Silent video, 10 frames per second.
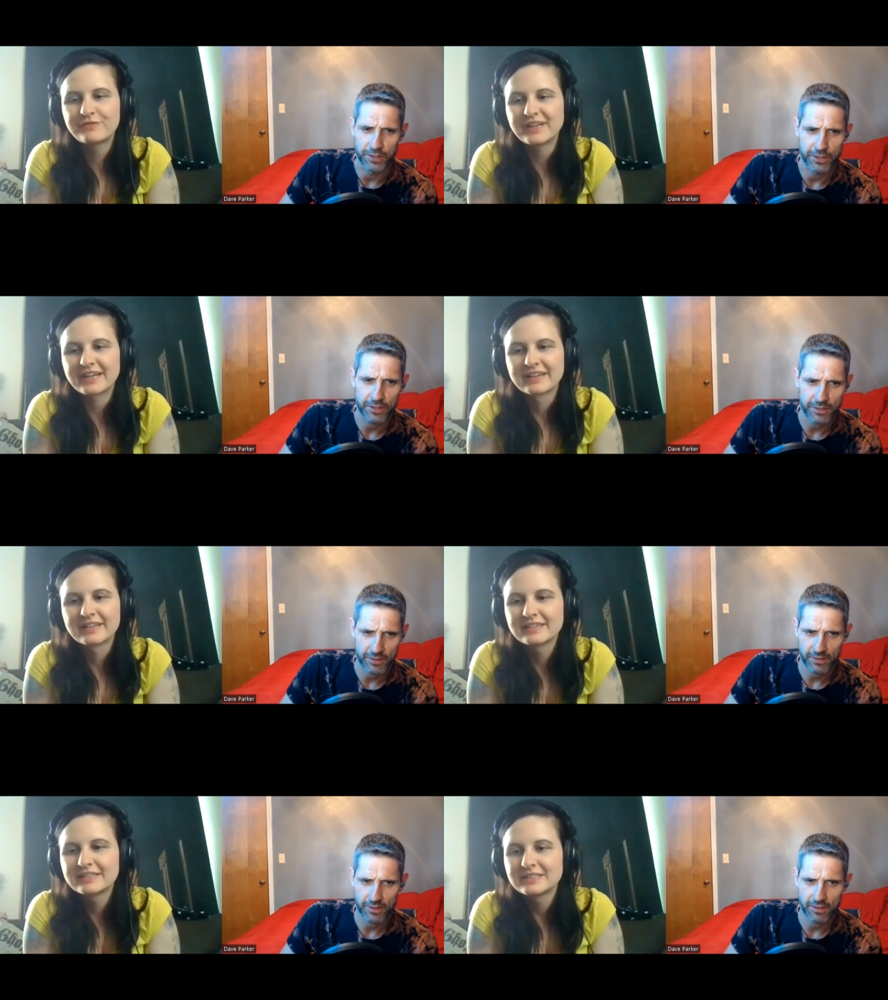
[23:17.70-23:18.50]
Speaker 1: fitting.
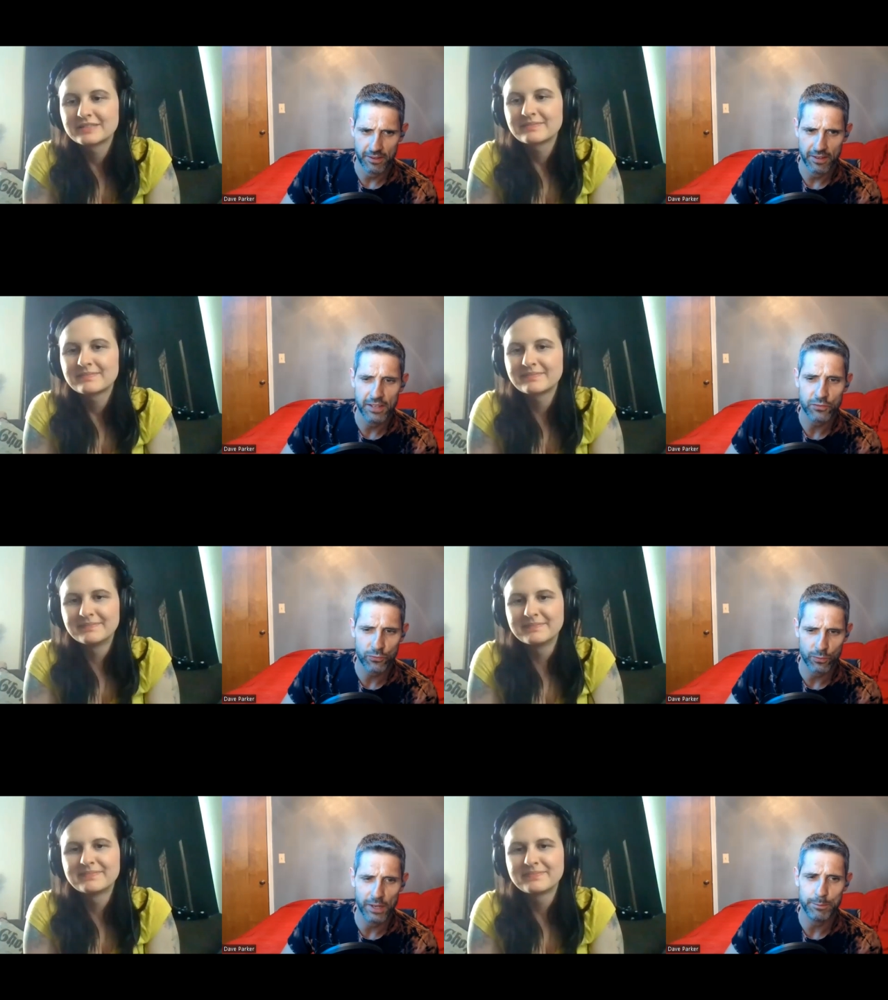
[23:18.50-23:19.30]
It's
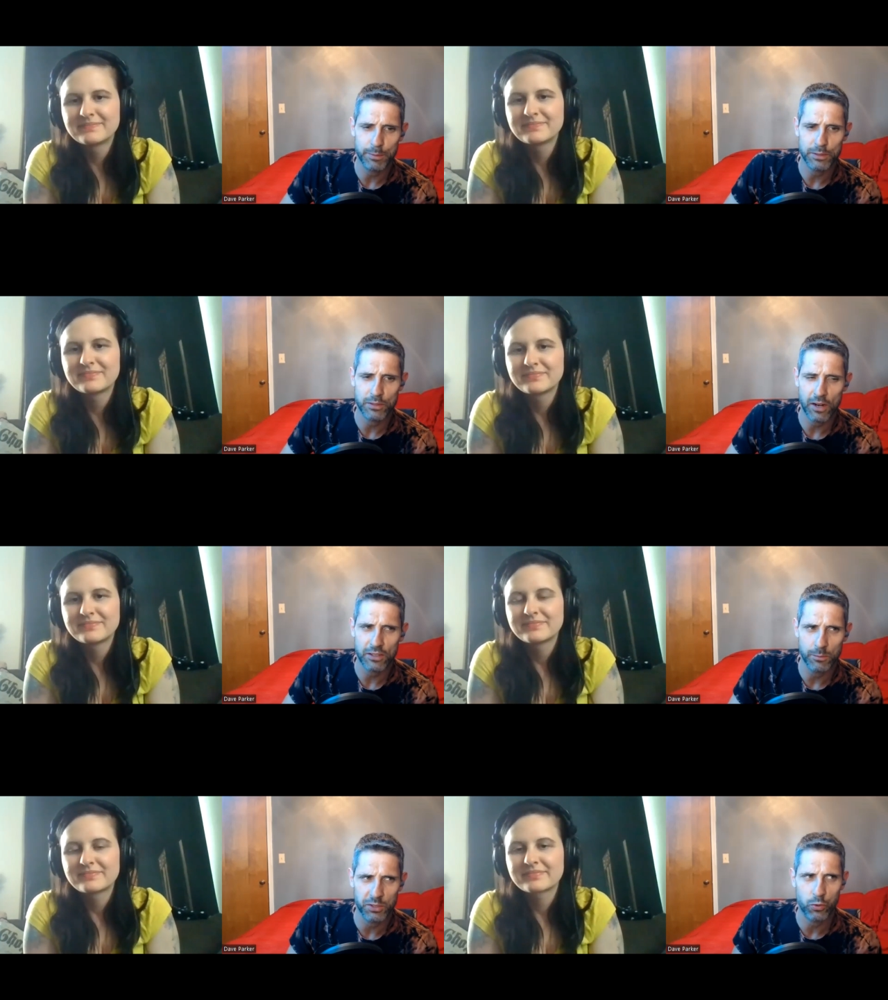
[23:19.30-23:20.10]
mm-hmm. like bizarre.
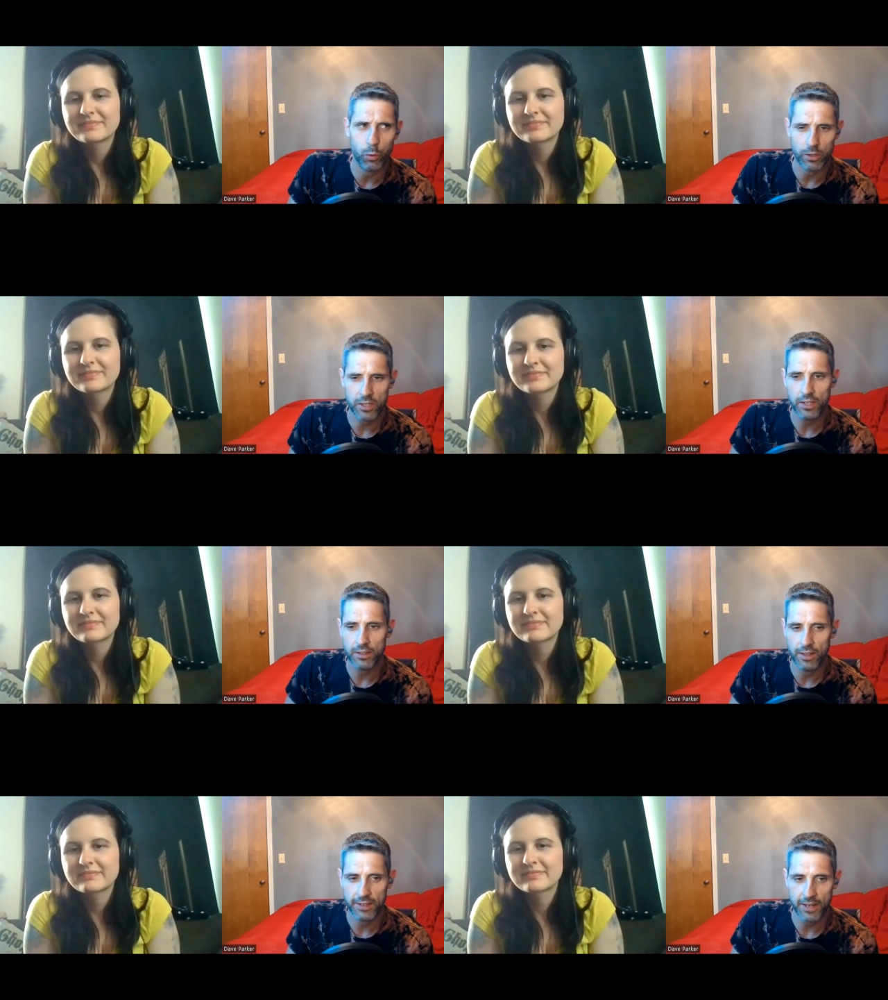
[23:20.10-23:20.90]
It's almost quirky.
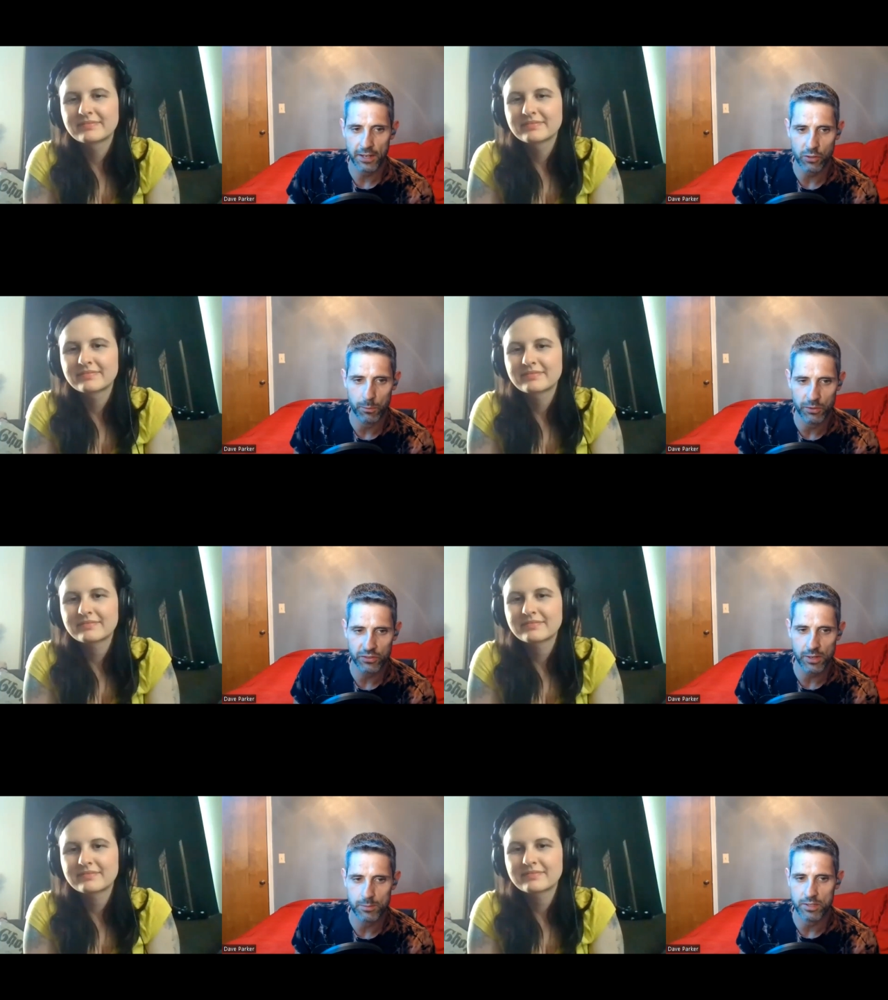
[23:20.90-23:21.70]
Like it almost
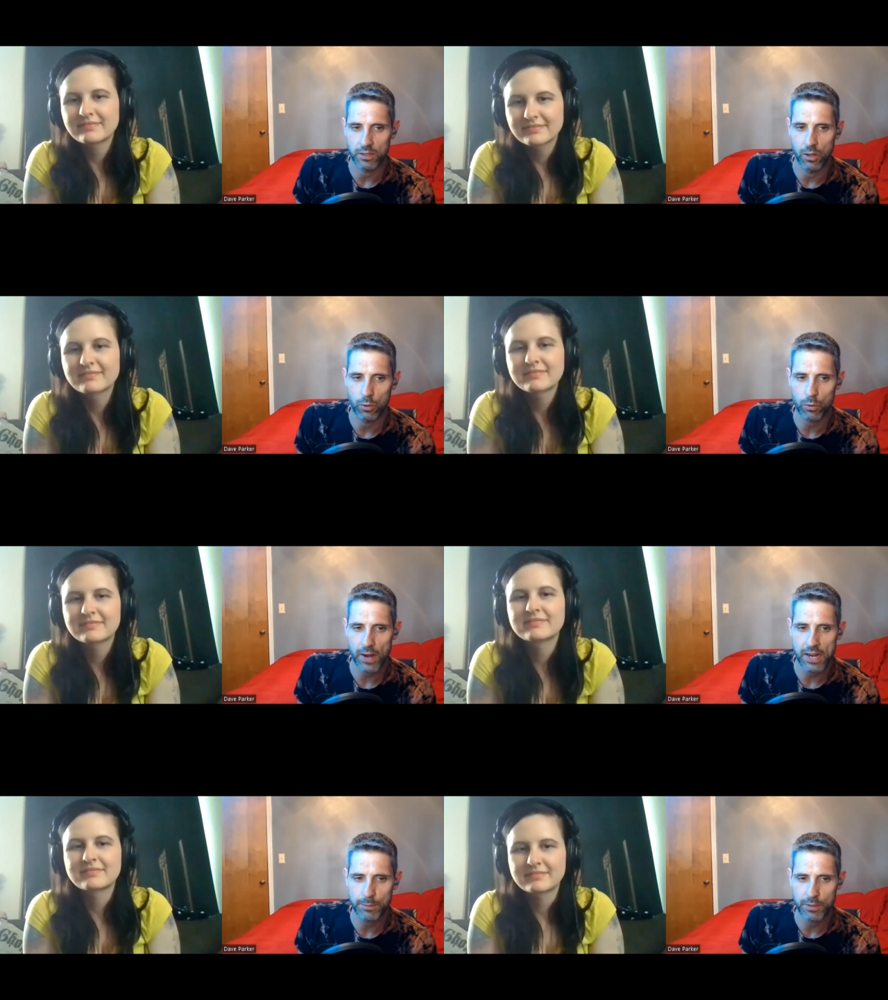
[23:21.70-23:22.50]
seems low
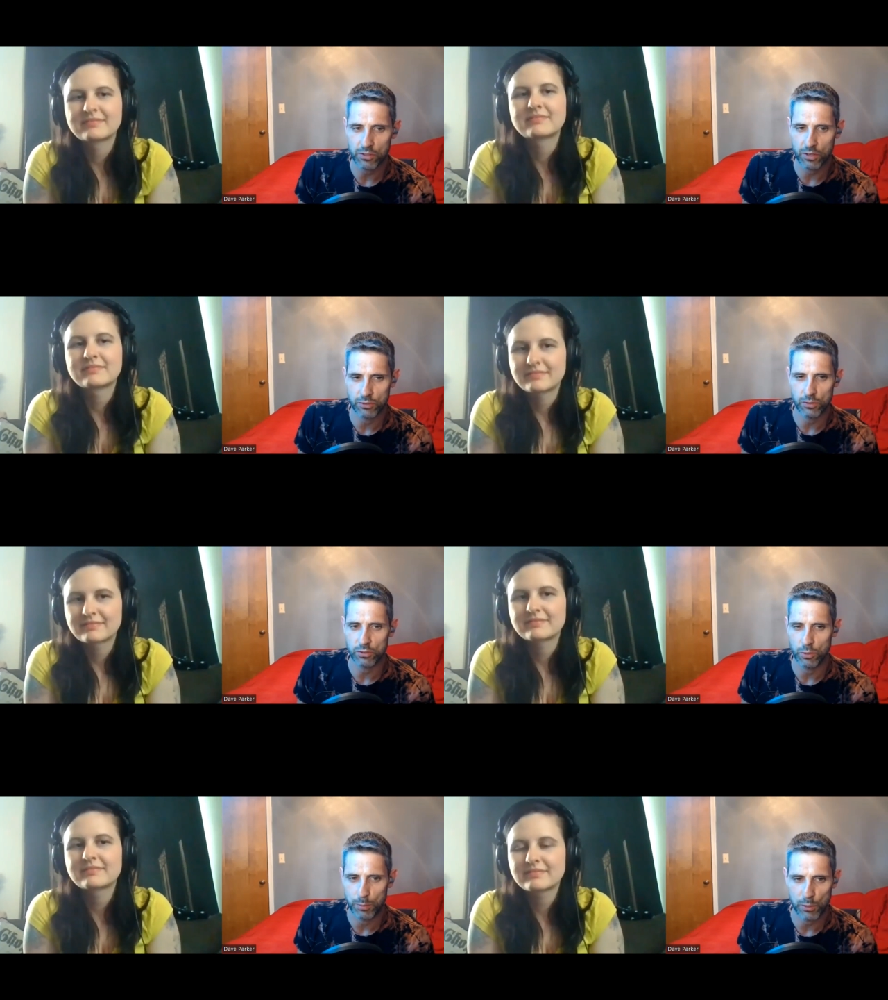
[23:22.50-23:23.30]
grade, but it's also
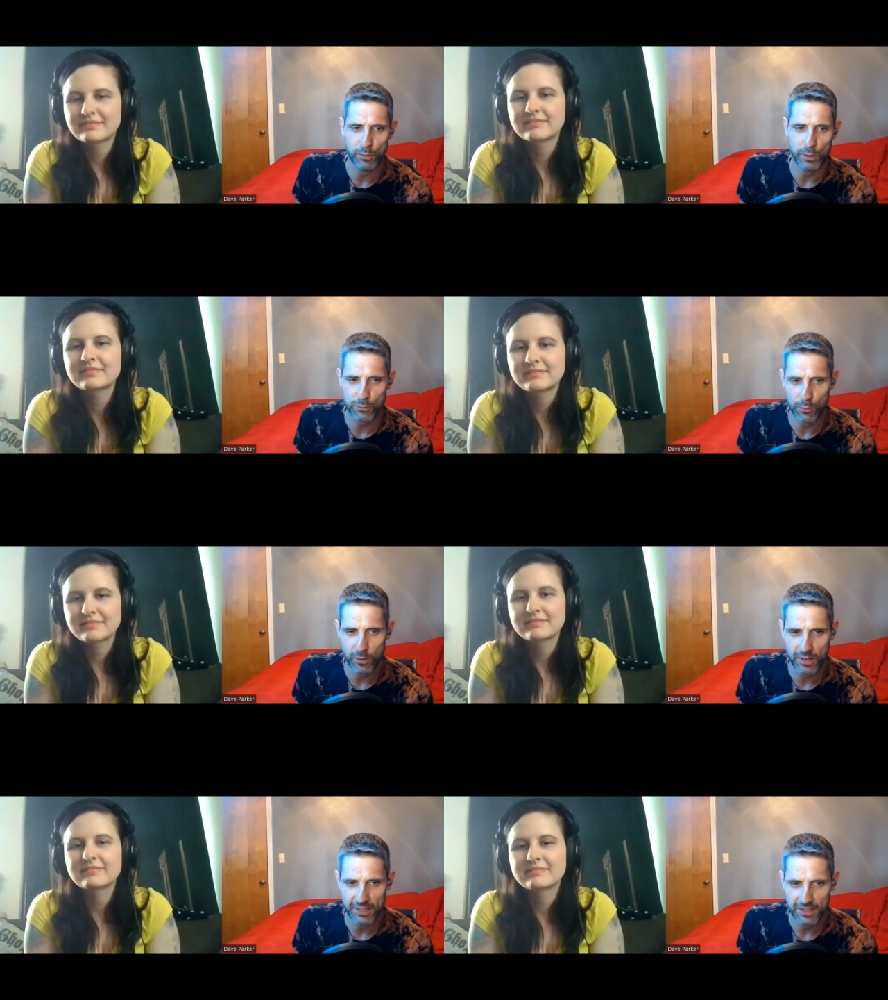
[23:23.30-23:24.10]
so perfect
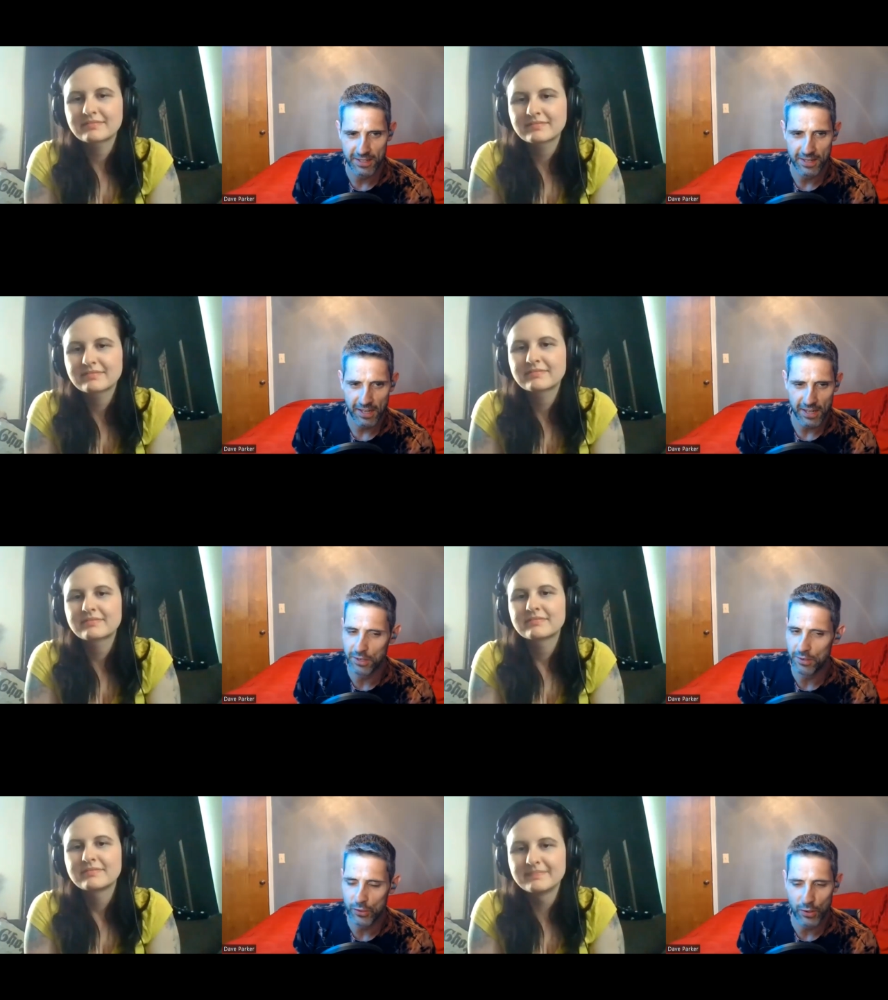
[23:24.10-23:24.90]
for it. I don't
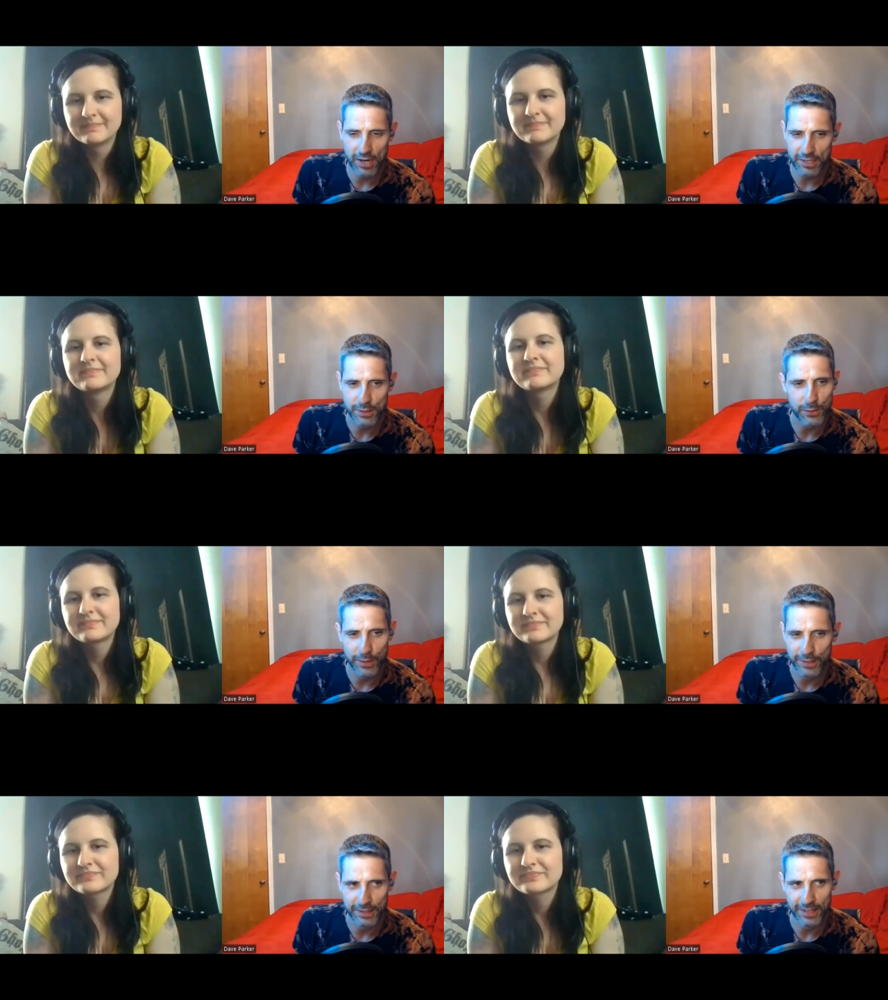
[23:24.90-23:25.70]
even know mm-hmm. how to do
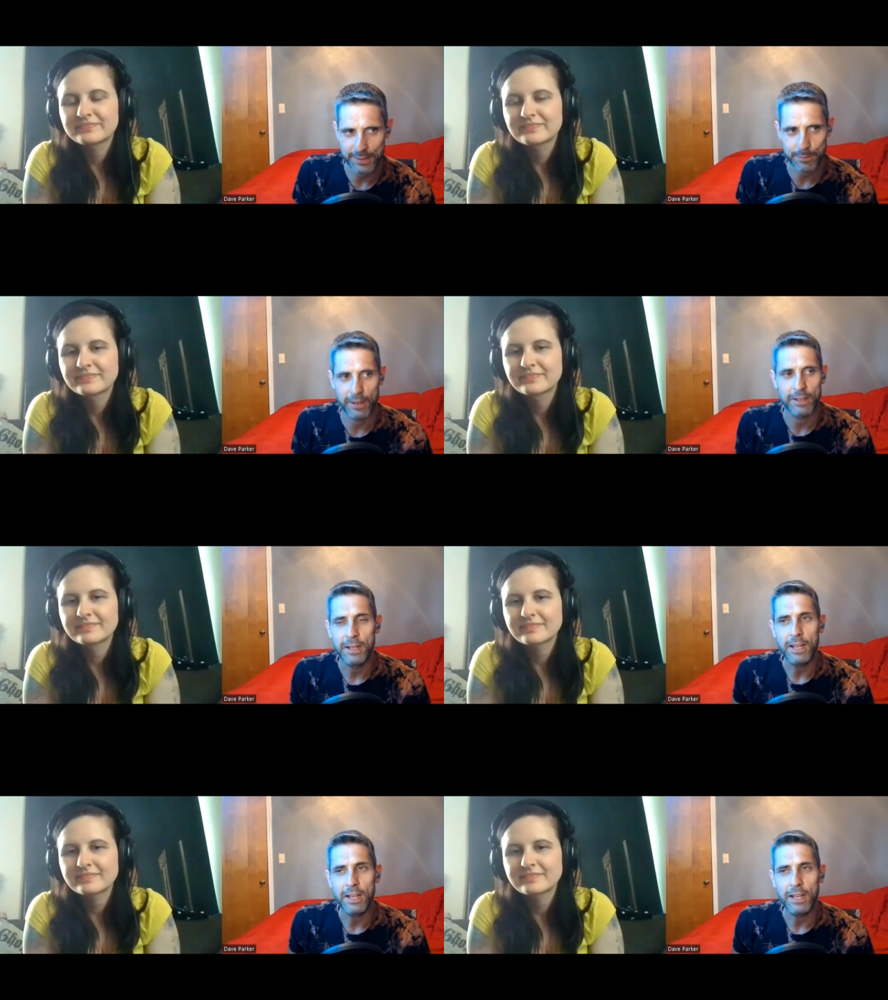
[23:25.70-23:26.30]
it. Like, but